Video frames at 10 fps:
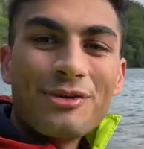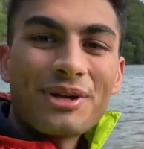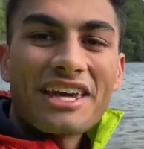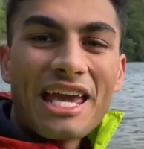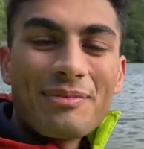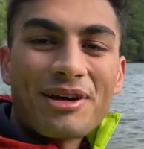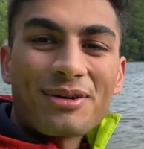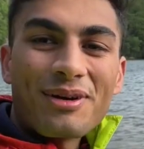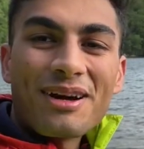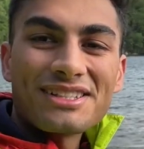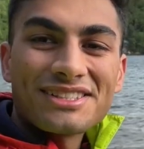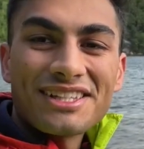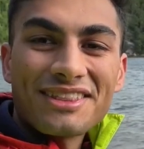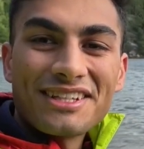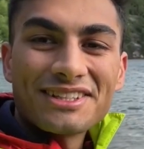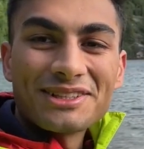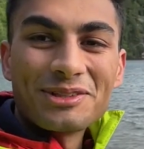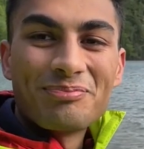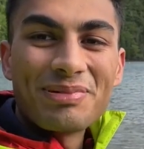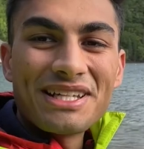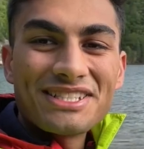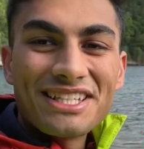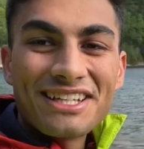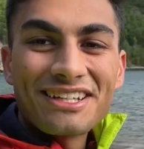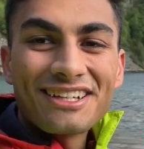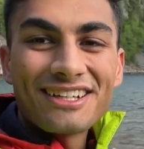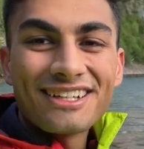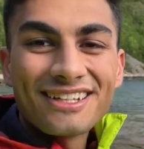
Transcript: Came across this little beach here.